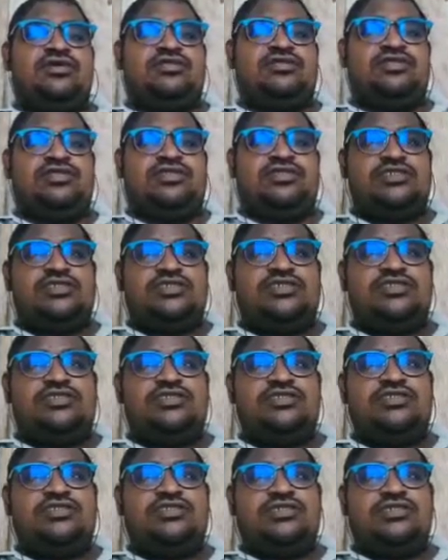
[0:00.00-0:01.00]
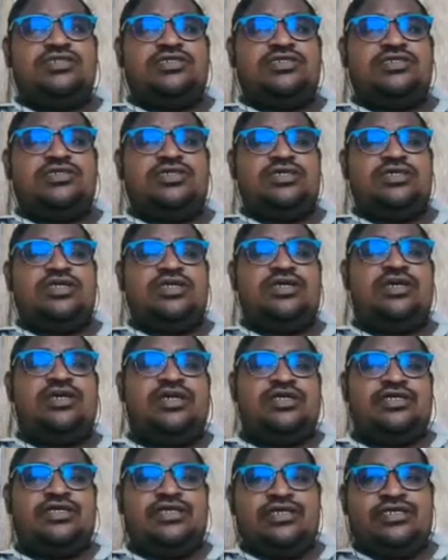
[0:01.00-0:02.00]
This is the
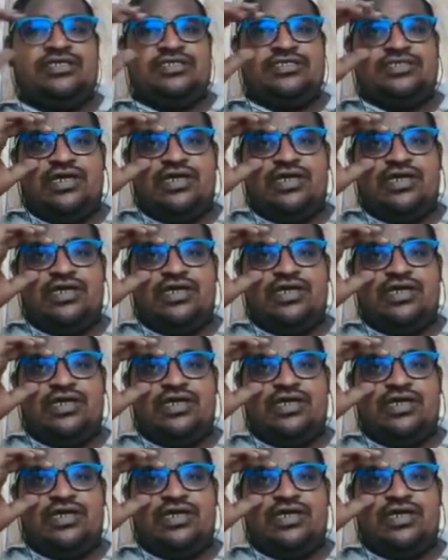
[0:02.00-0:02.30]
inductance